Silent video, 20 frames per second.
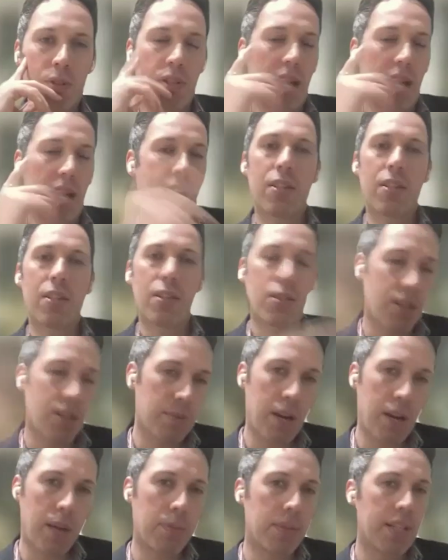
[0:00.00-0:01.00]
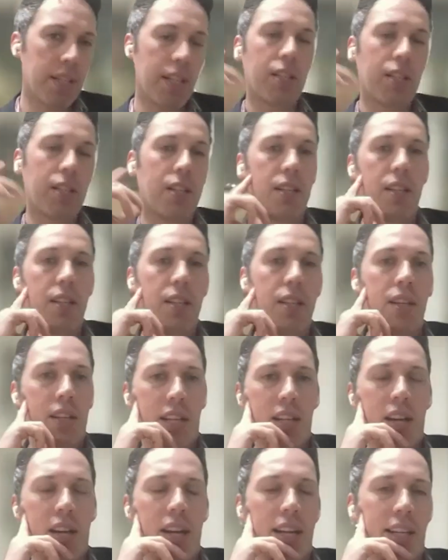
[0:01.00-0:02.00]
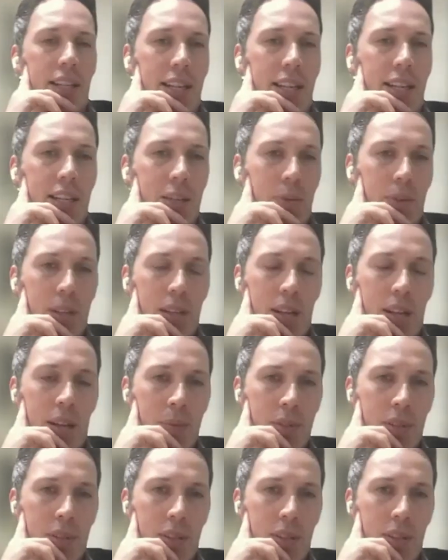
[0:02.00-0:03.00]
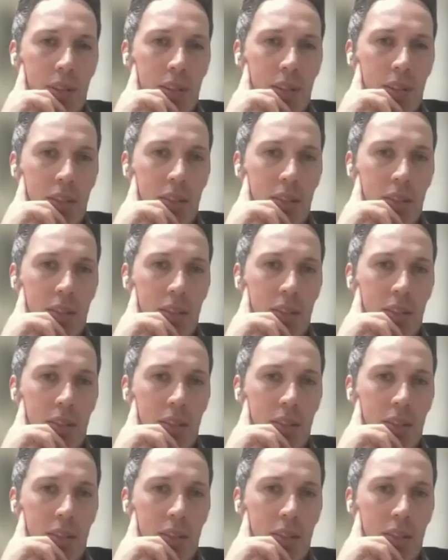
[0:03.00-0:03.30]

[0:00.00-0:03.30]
Doctors are probably a good inoculator when it comes to,